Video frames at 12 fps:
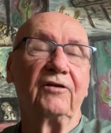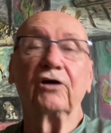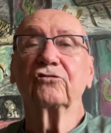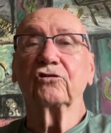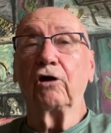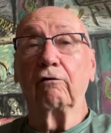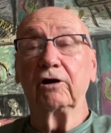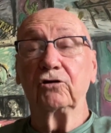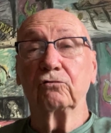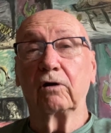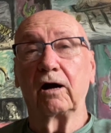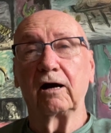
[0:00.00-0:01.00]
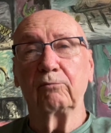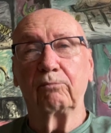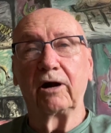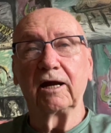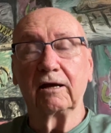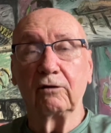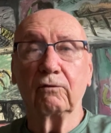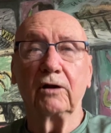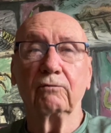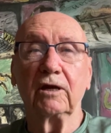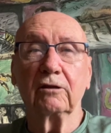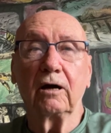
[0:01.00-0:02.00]
Their stories were heartbreaking
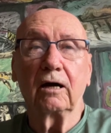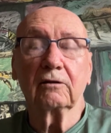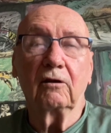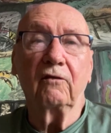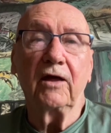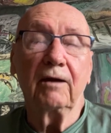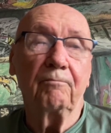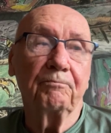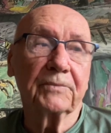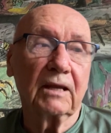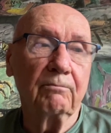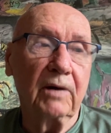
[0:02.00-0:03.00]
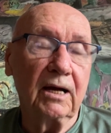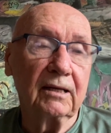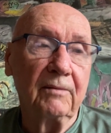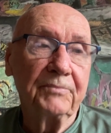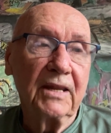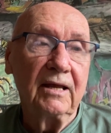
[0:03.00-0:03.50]
when we talked to them, but